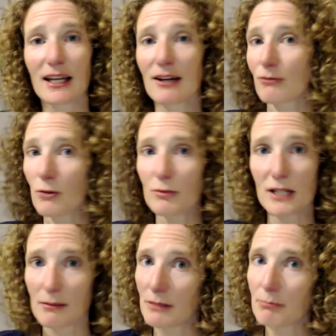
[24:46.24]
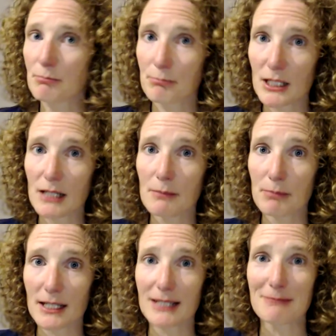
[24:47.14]
Rome can be pretty
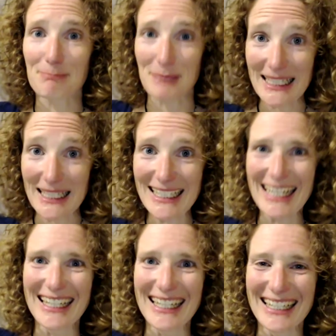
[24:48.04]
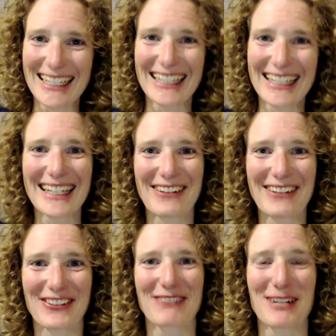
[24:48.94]
bloody big
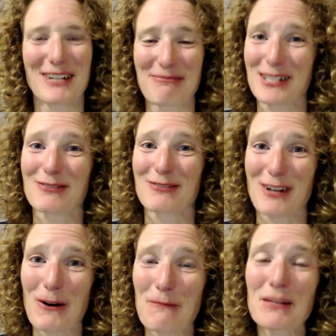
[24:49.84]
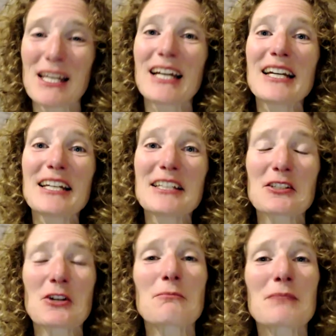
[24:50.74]
if you want to build Rome.
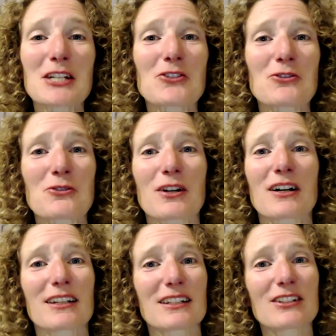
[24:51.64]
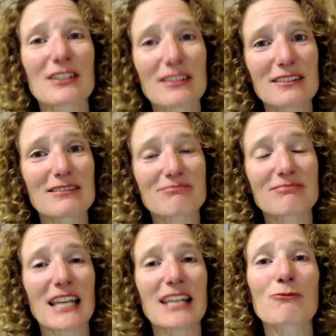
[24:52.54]
So make sure you just
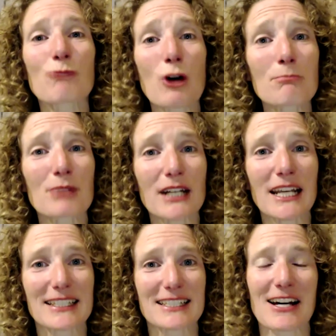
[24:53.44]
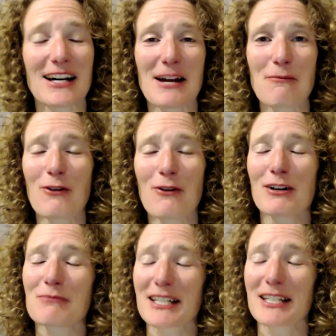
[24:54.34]
take it one brick at a time. Or one
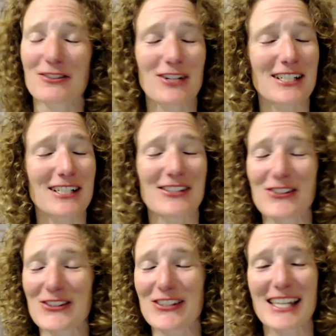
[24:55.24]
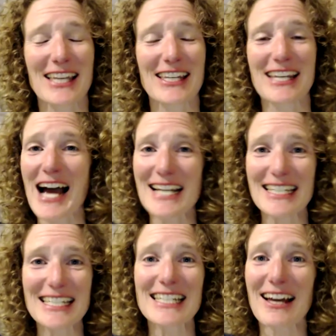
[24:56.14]
of my instructors used to say, you can't
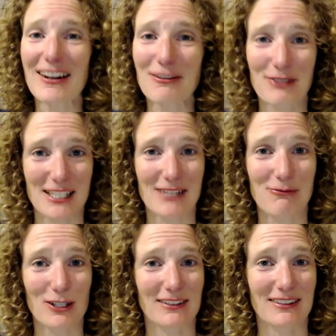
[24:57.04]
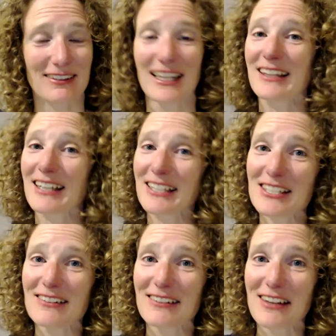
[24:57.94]
eat an elephant at once. And then you
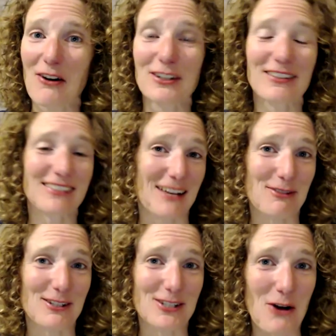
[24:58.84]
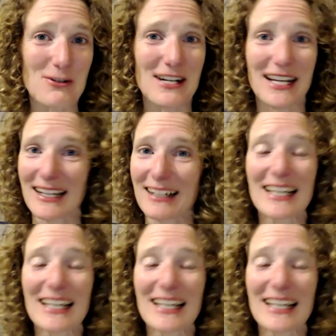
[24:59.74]
just go, you start with a toenail.